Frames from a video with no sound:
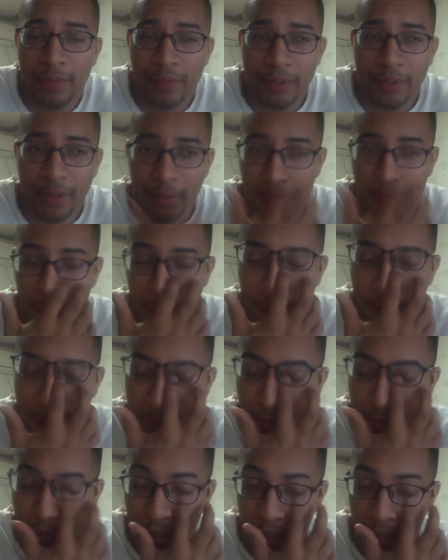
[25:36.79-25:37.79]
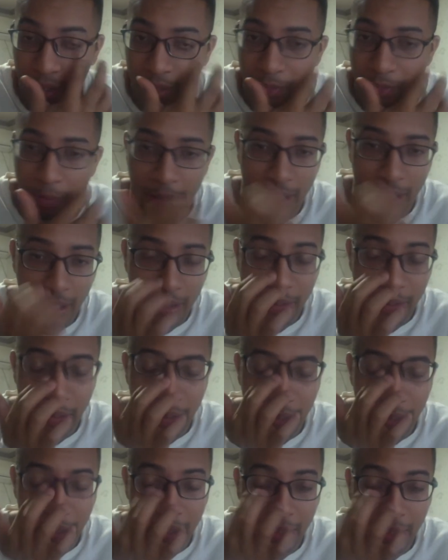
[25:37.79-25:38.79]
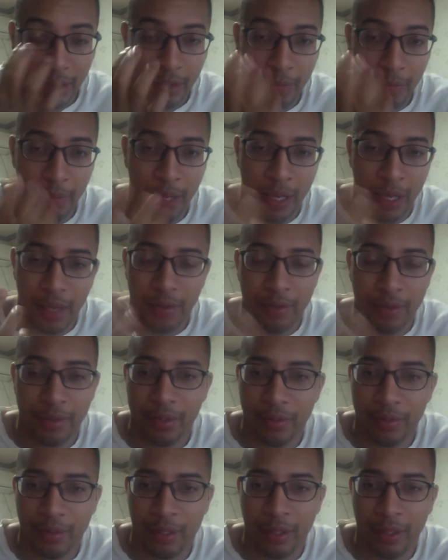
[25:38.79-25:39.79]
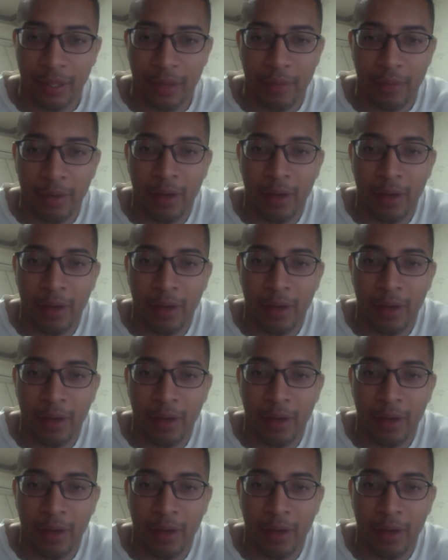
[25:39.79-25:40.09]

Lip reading: so maybe somebody else paid 18 and did the math or something like that.